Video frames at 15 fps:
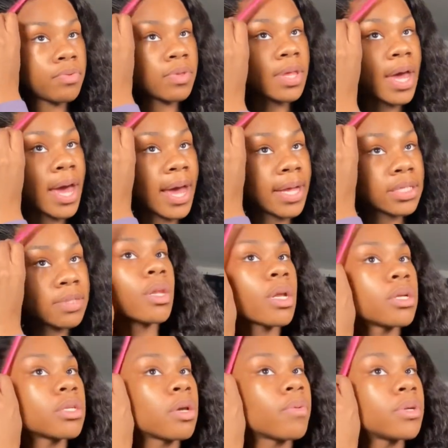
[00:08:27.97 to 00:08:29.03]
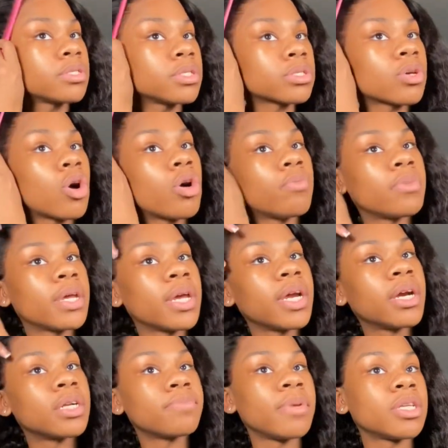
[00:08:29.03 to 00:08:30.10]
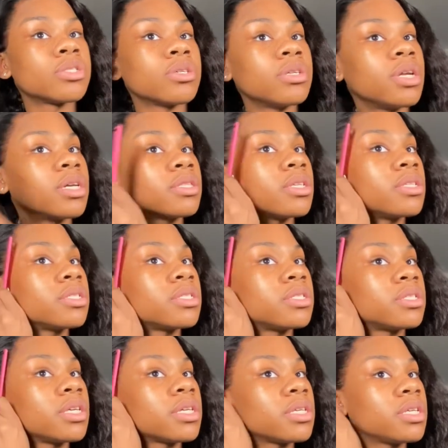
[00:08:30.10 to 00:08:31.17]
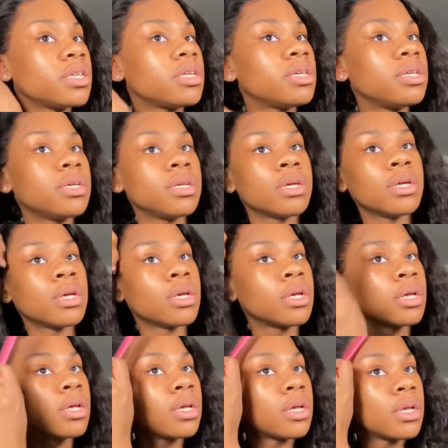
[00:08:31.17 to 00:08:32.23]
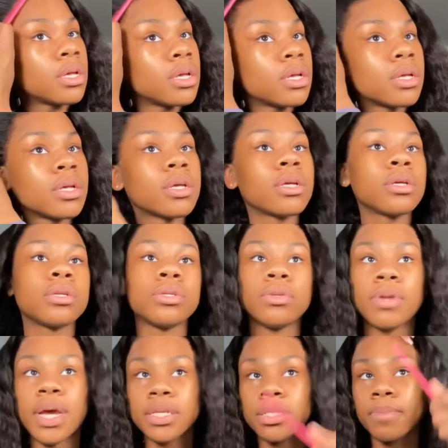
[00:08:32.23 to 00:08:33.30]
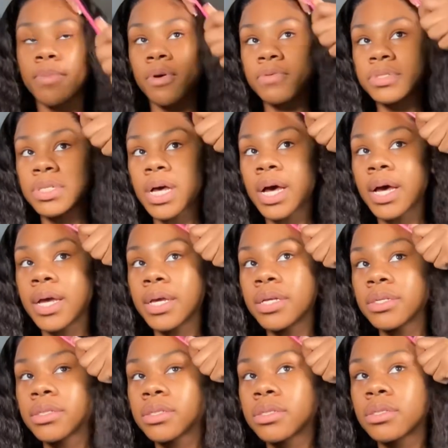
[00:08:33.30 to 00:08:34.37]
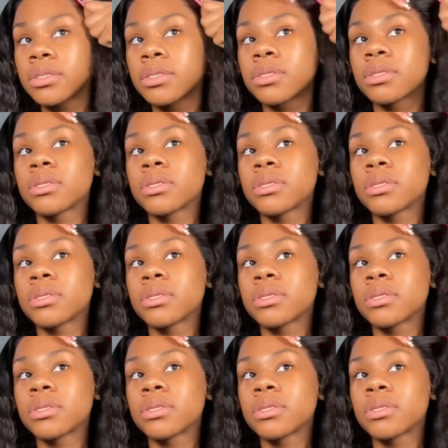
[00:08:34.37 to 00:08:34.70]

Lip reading: that. So I want to just comb the hair, make sure nothing's sticky. Do that to both sides.